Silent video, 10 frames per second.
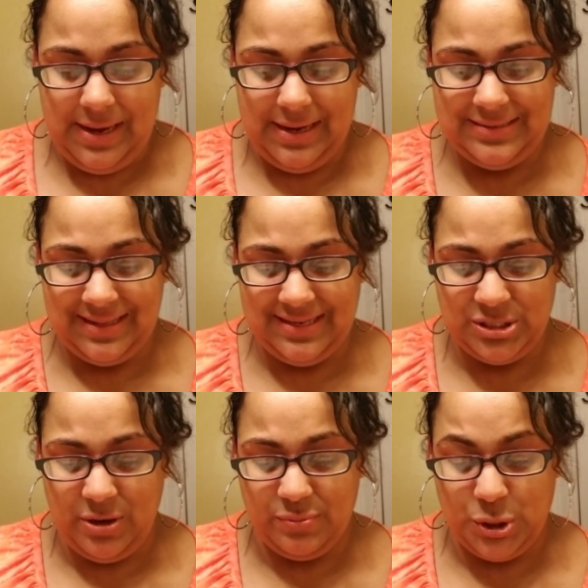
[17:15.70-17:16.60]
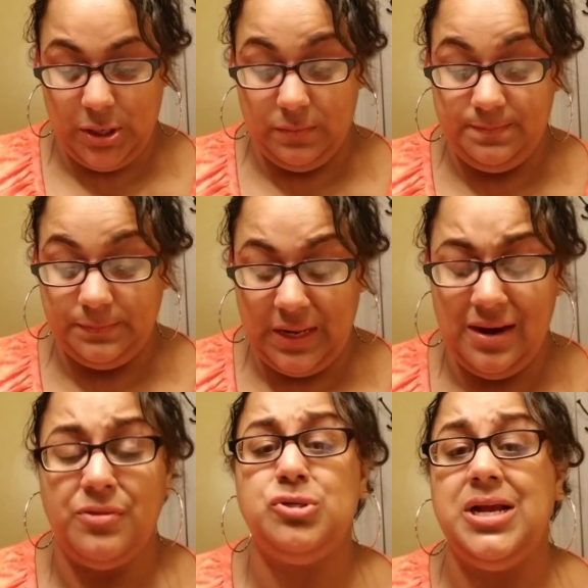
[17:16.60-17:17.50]
Is that this scripture,
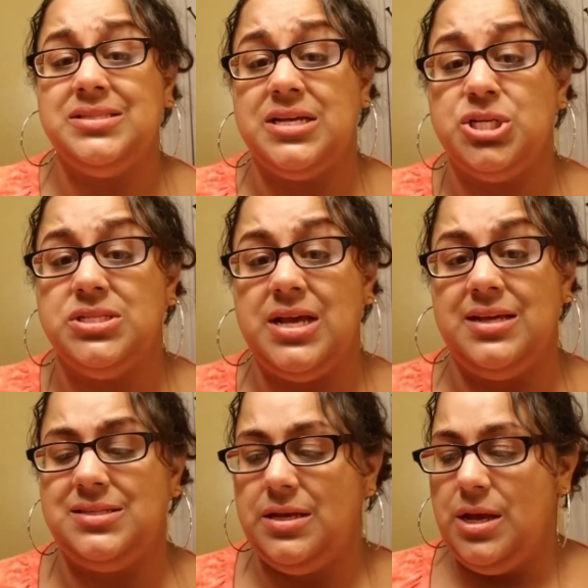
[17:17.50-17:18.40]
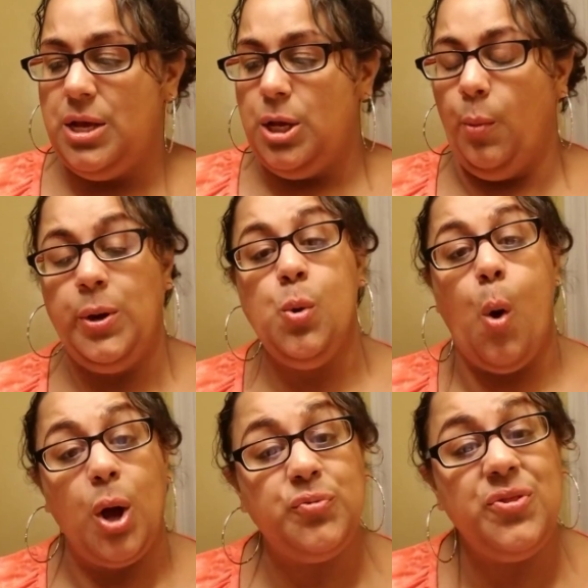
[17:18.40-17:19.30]
another translation says, when you
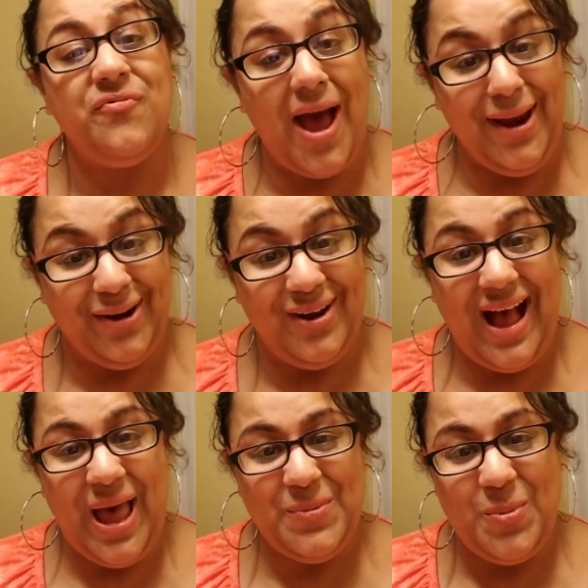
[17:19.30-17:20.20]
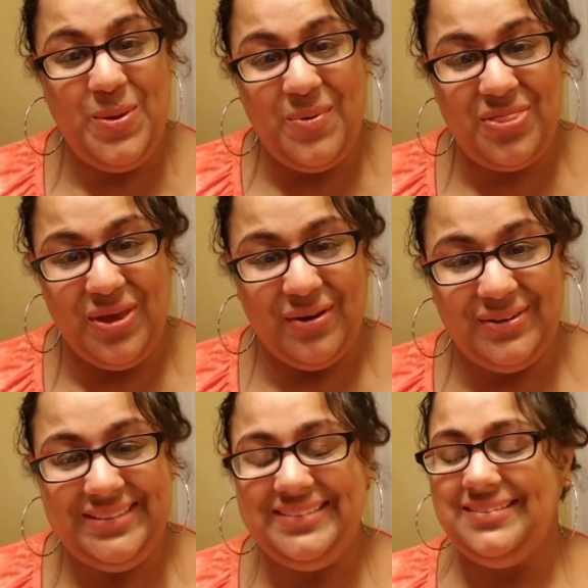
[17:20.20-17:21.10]
walk through the fire, I will be with
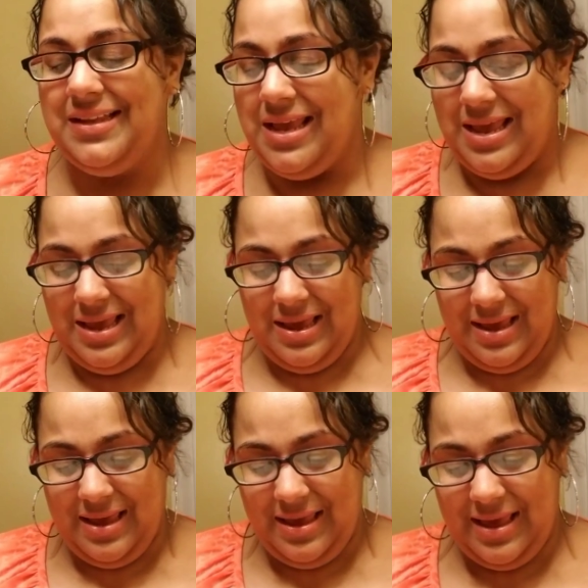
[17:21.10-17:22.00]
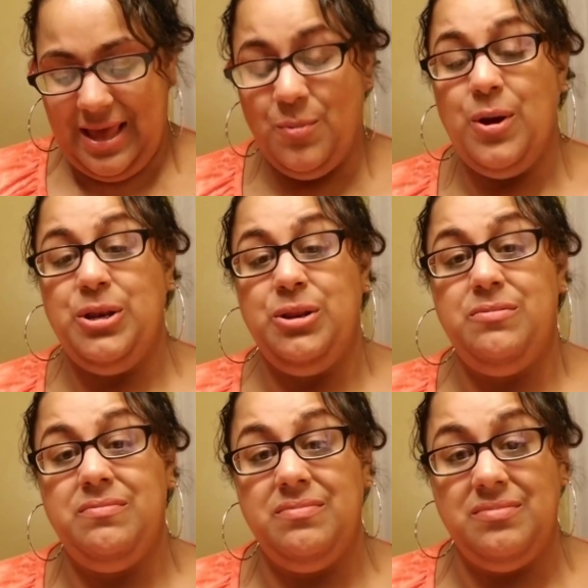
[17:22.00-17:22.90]
you. And when
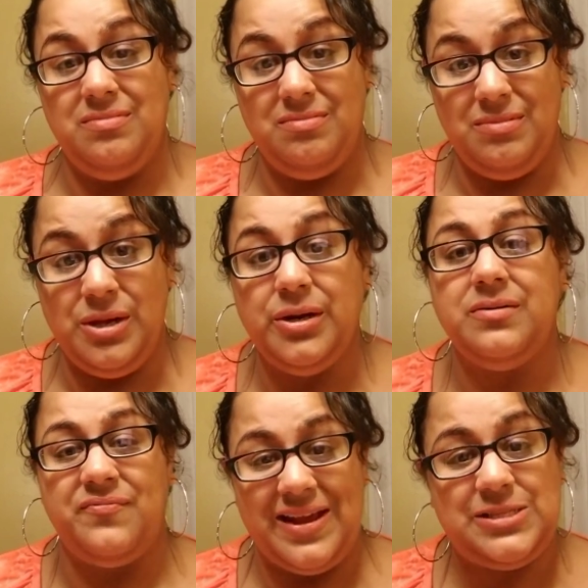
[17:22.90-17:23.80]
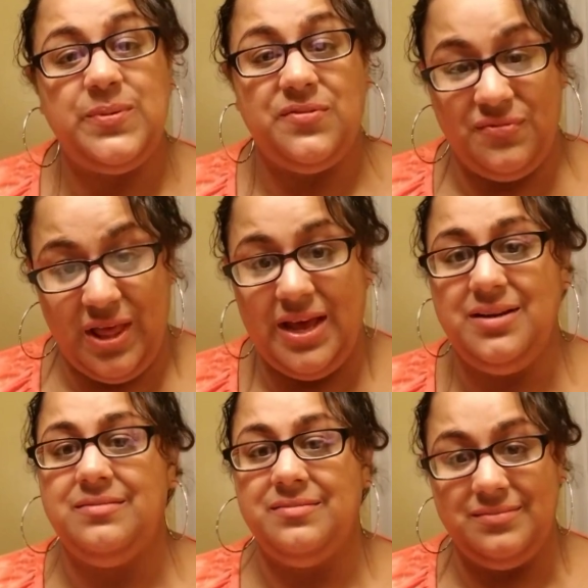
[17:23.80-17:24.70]
you're faced with a
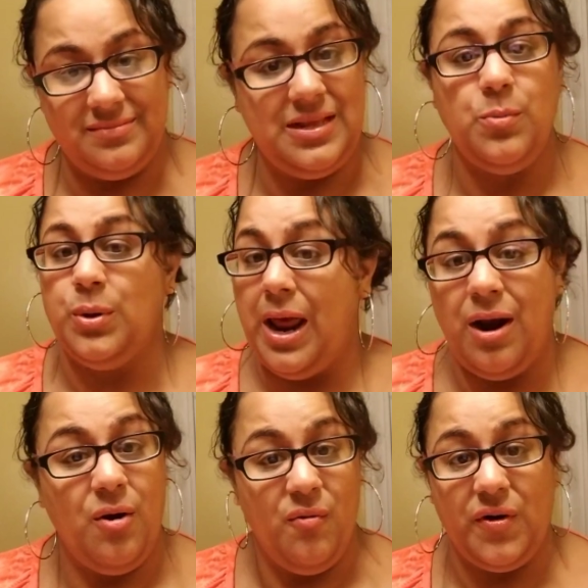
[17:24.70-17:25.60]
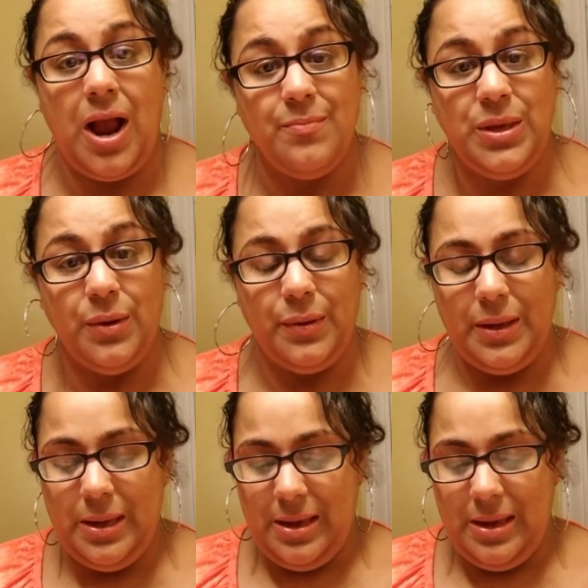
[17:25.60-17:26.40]
flood, it will not overcome you.